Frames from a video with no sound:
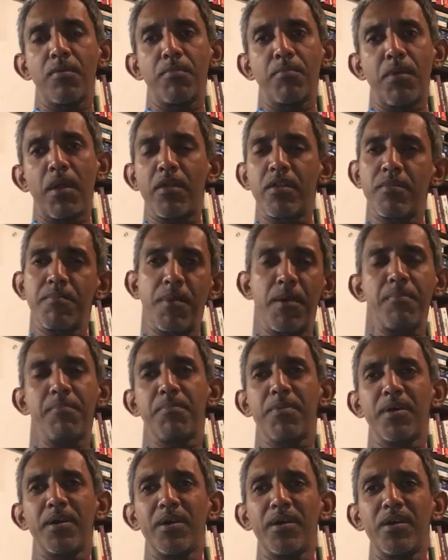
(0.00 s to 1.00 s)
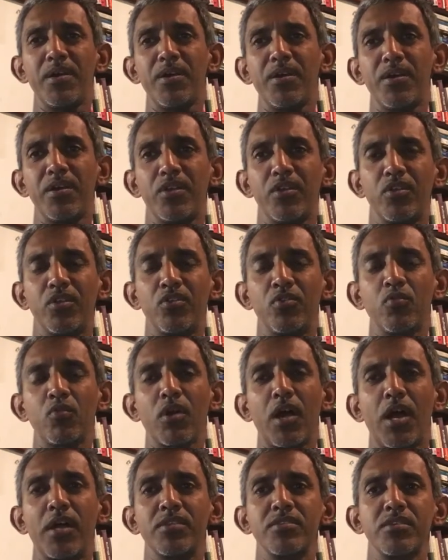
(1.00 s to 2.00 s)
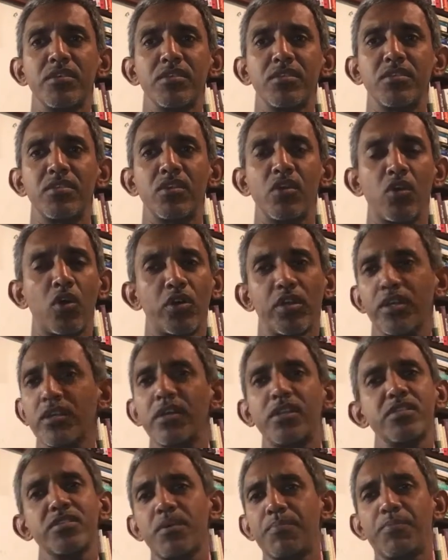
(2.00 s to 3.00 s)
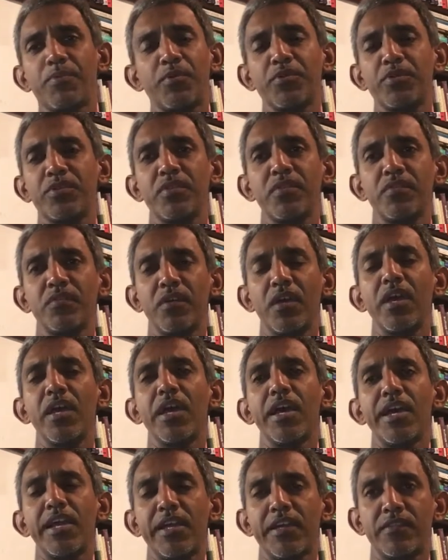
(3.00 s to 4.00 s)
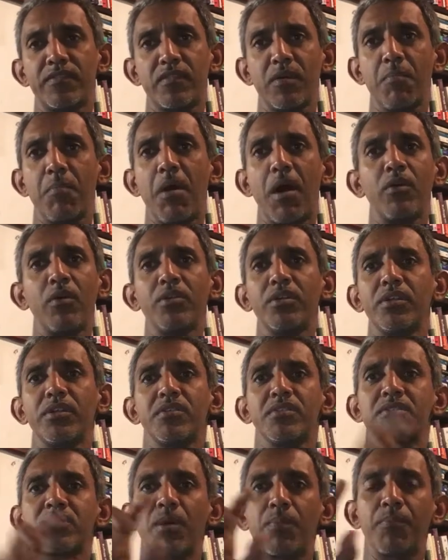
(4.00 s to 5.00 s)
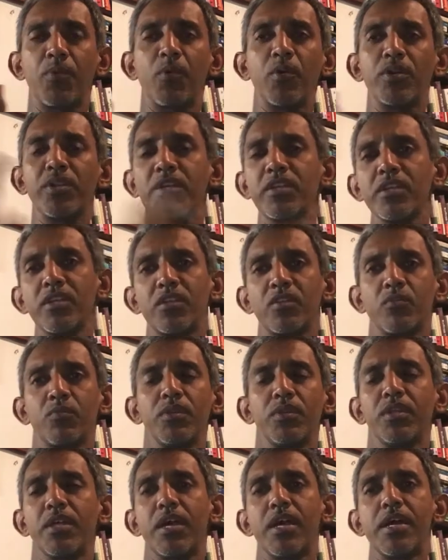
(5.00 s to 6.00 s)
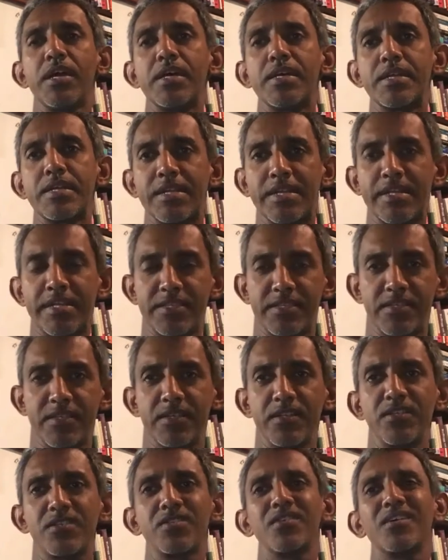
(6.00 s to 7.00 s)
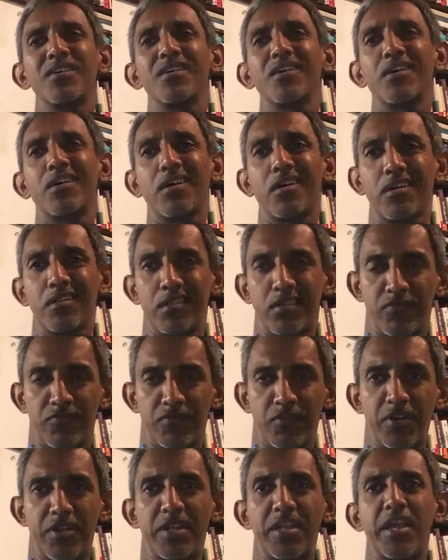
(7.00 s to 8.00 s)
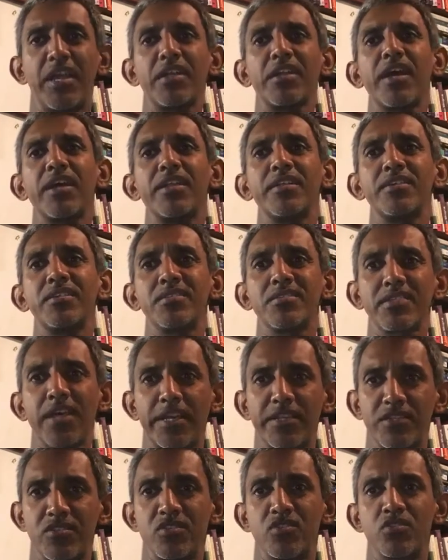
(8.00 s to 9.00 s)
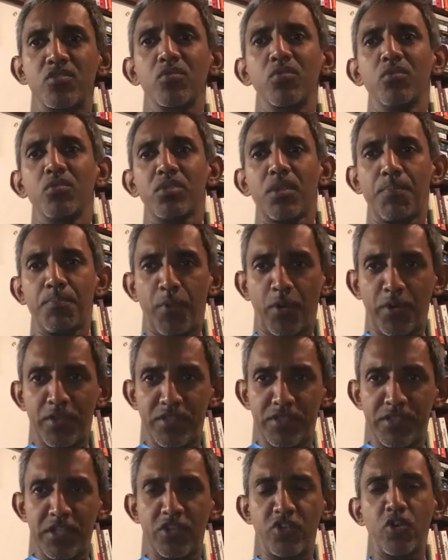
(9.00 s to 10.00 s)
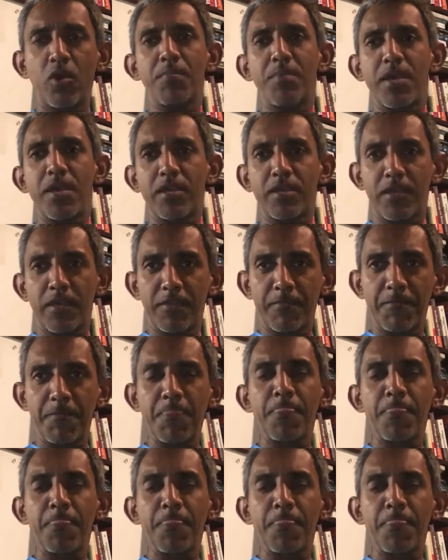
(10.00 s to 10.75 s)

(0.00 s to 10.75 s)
But remember, you can't just theoretically support this. It's about supporting it with research for data and insights to the points that you are making.